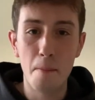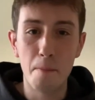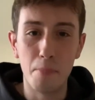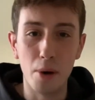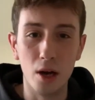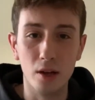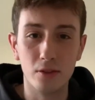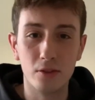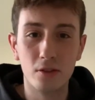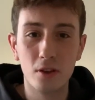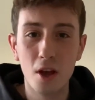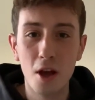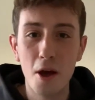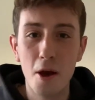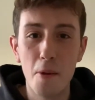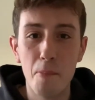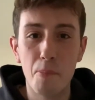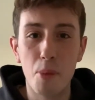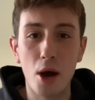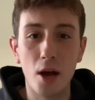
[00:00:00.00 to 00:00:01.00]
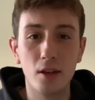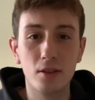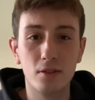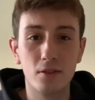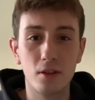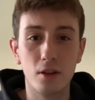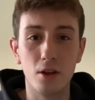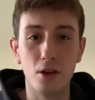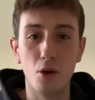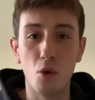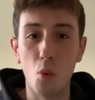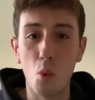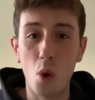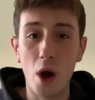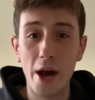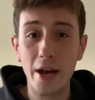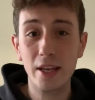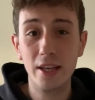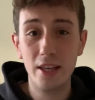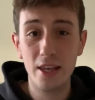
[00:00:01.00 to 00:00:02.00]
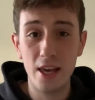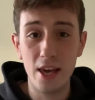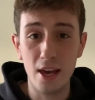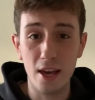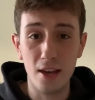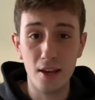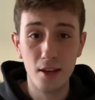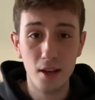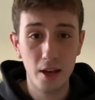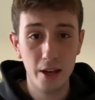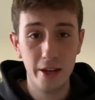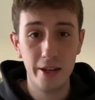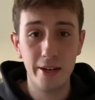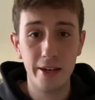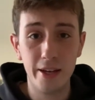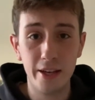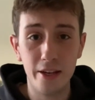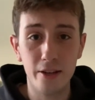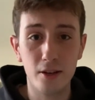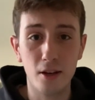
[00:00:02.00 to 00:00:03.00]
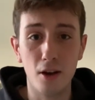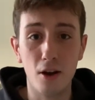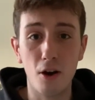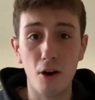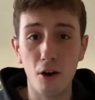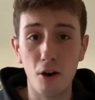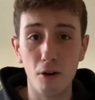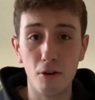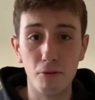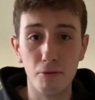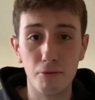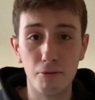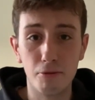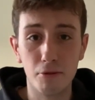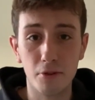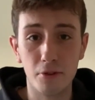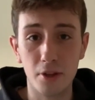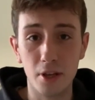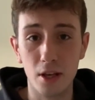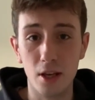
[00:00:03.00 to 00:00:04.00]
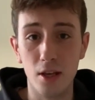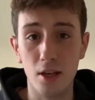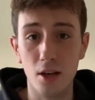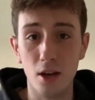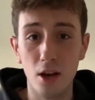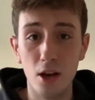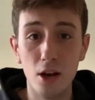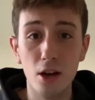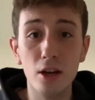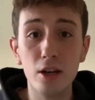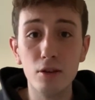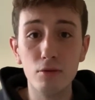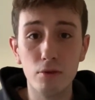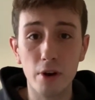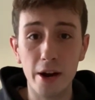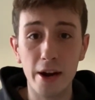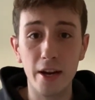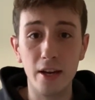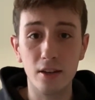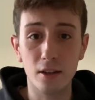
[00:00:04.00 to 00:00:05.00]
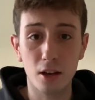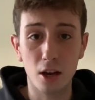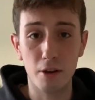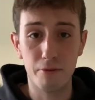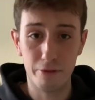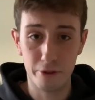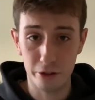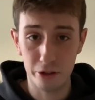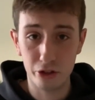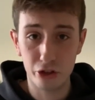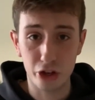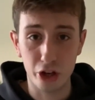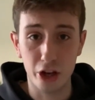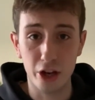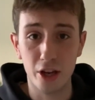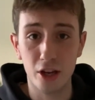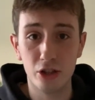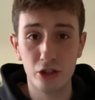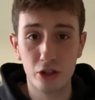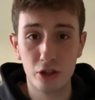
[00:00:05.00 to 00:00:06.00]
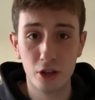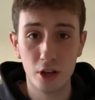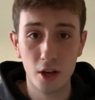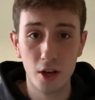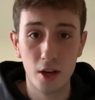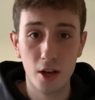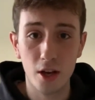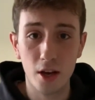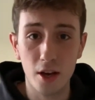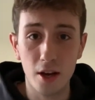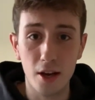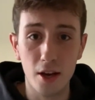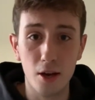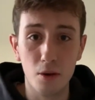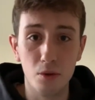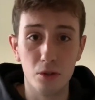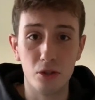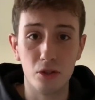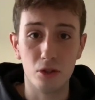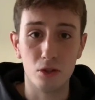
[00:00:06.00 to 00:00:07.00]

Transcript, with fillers: But Pastor Wang Yi, leader of the Early Rain Covenant Church, uh, which